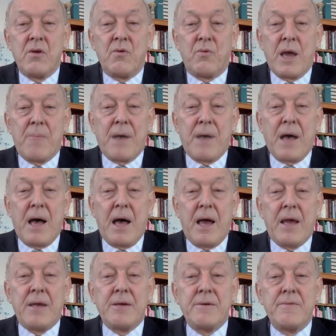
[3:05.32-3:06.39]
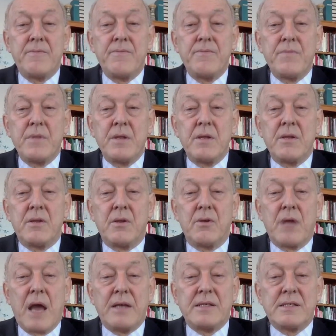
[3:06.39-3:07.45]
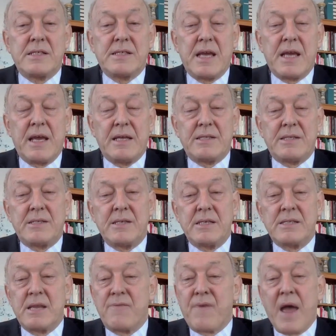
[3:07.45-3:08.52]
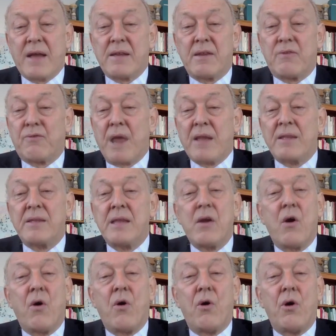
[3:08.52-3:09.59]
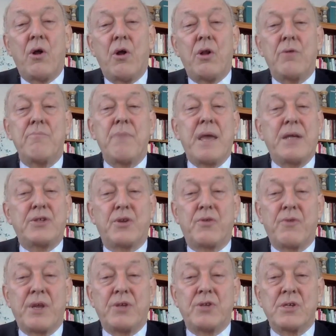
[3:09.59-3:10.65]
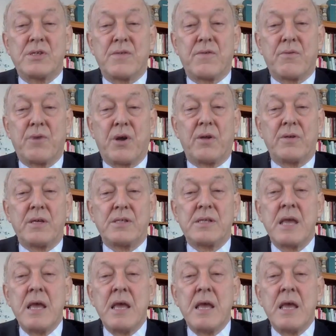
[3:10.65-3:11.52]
whereby the United States is in fact threatening all major regions of the world.